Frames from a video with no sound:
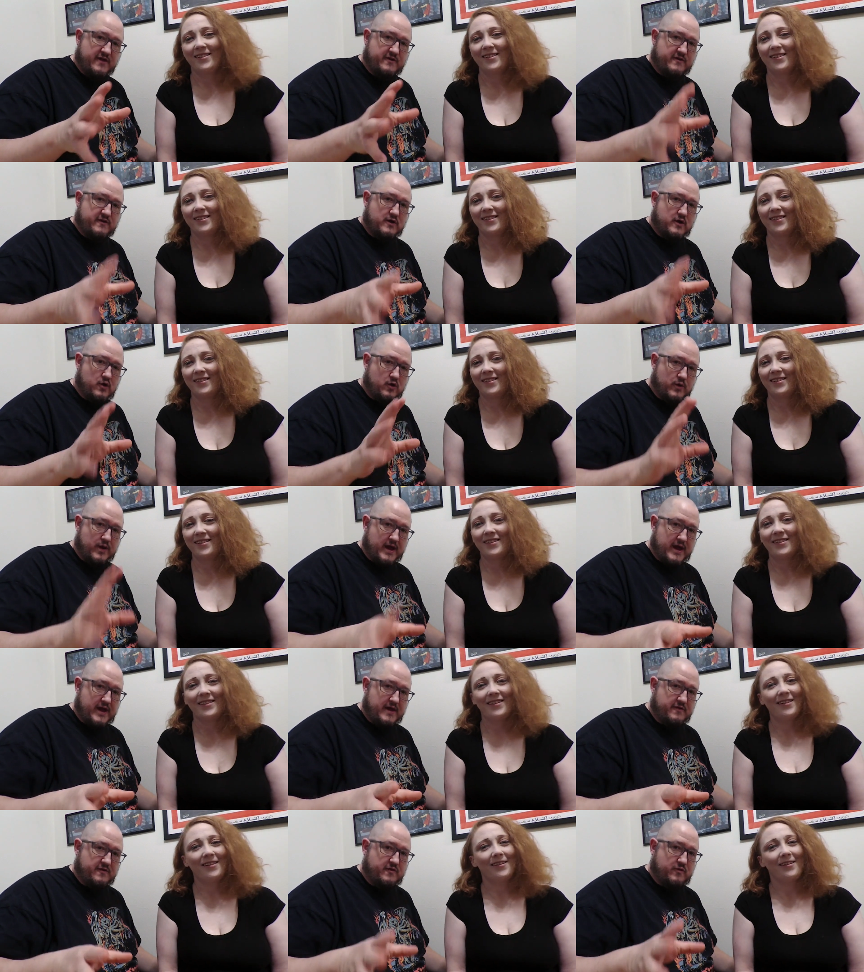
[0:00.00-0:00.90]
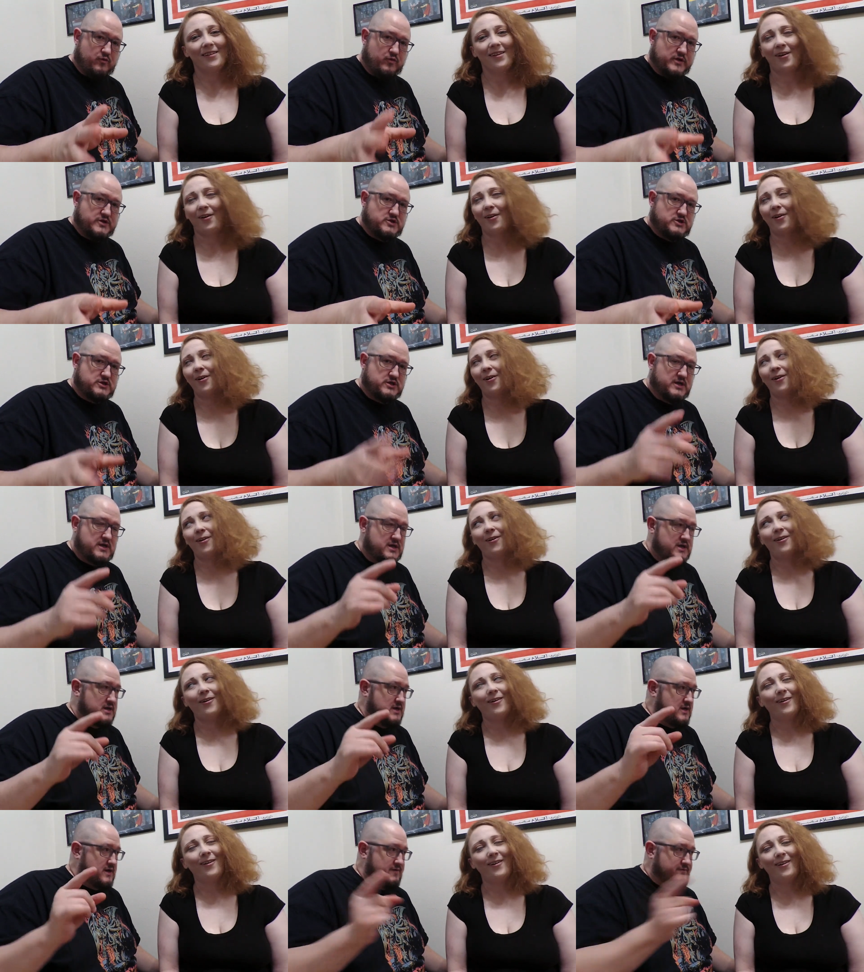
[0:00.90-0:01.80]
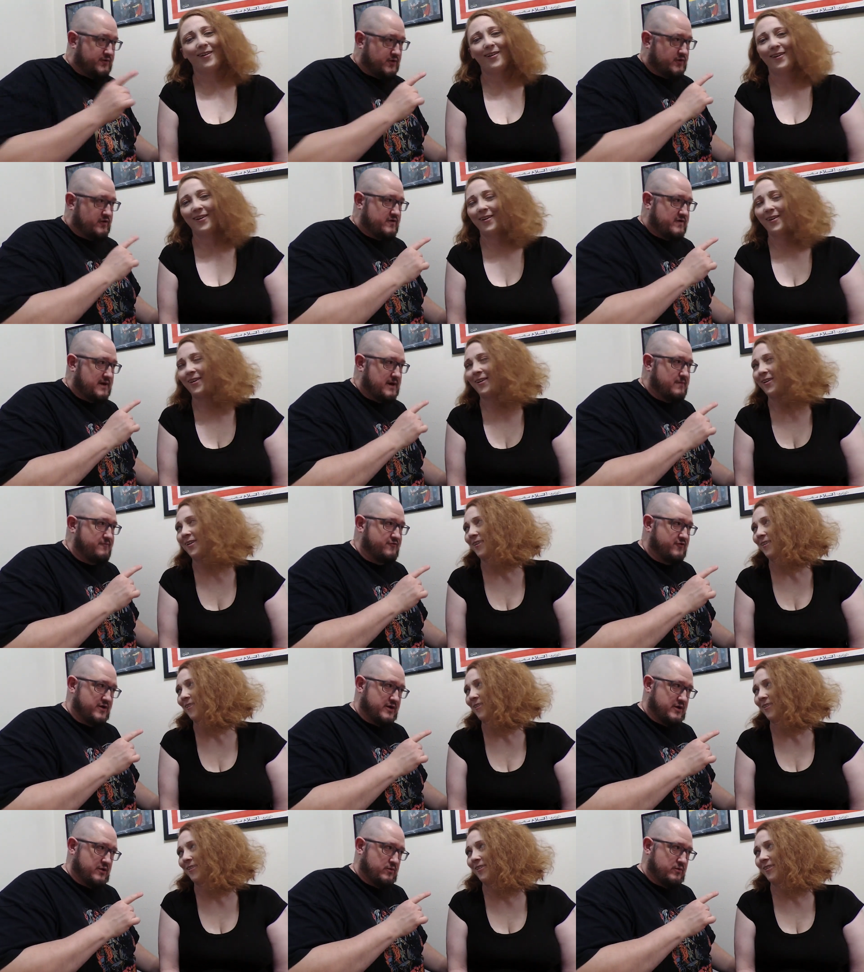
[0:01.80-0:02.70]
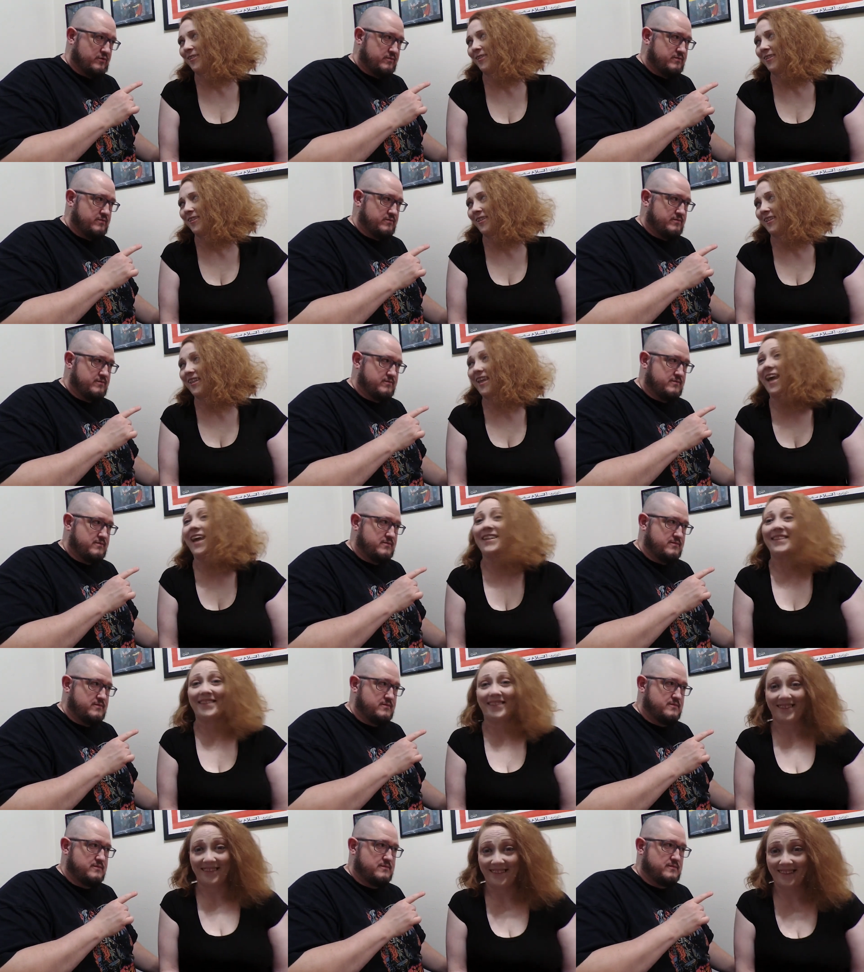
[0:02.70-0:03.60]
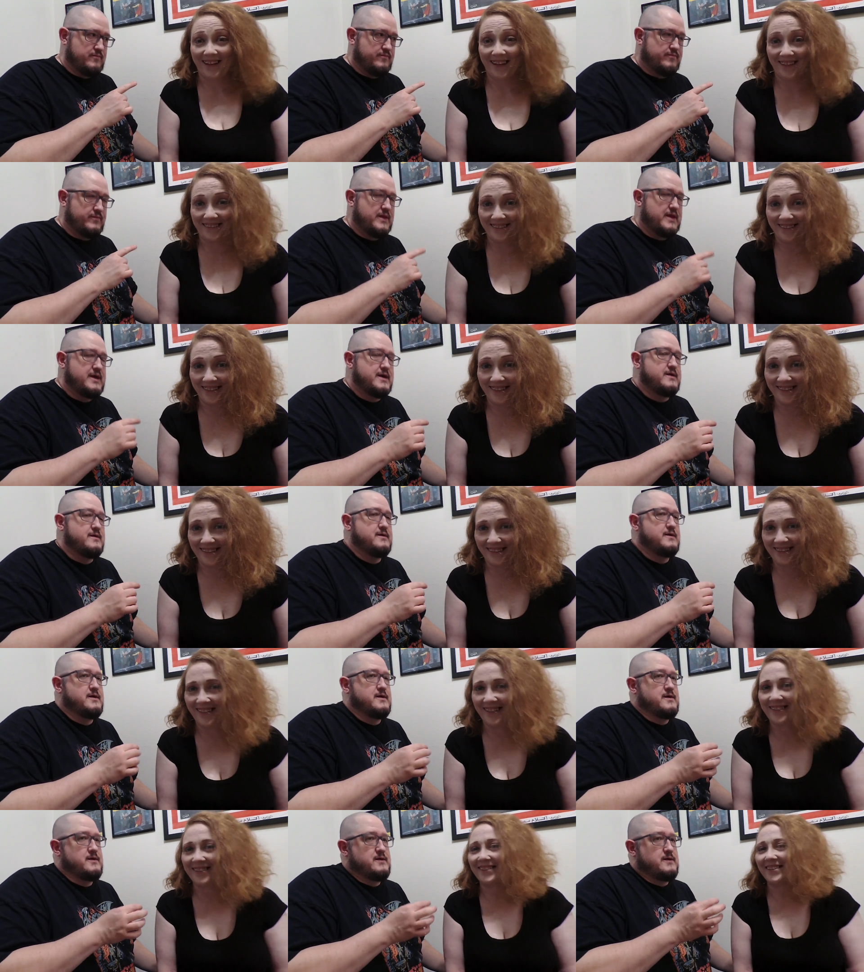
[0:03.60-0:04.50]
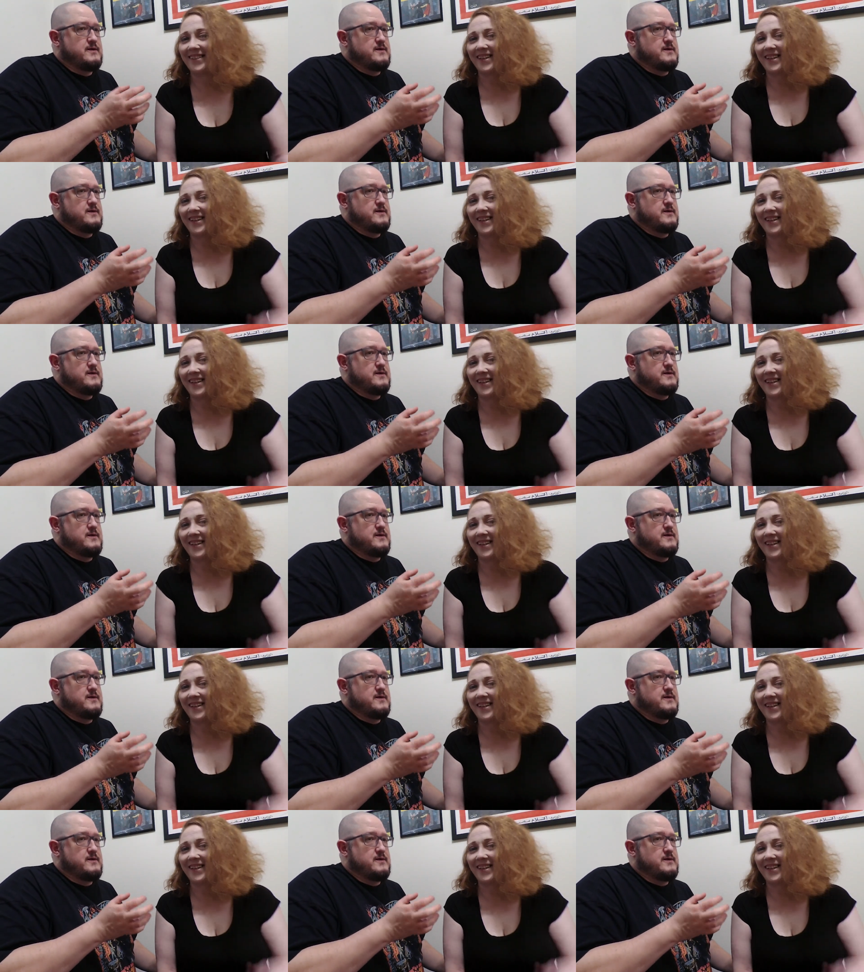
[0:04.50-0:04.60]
Speaker 1: SOS, which first time for you.
Speaker 2: Yes, yes, yes, yes,